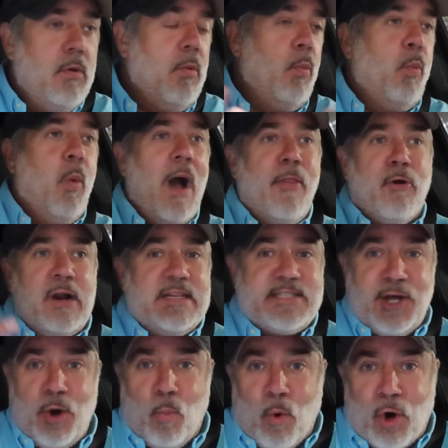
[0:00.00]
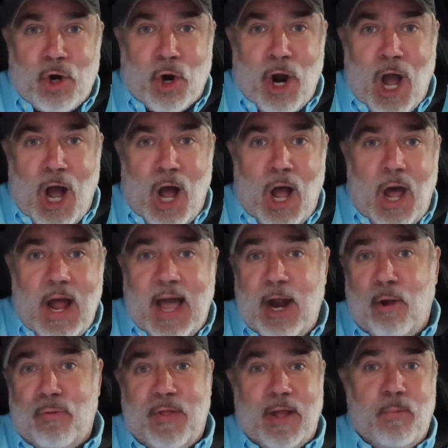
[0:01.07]
Whether it's going to work or not, I
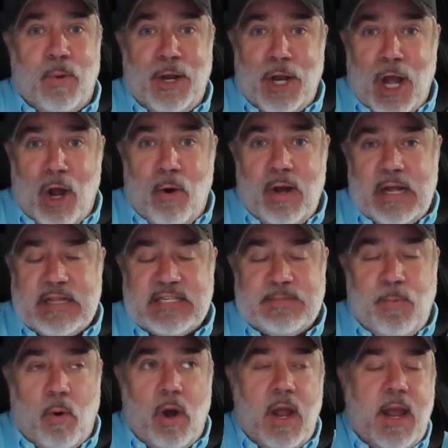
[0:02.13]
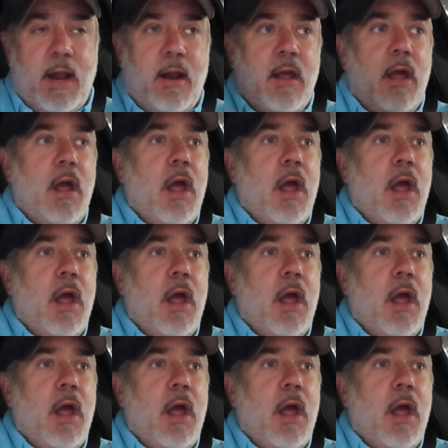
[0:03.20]
don't think we know at this point.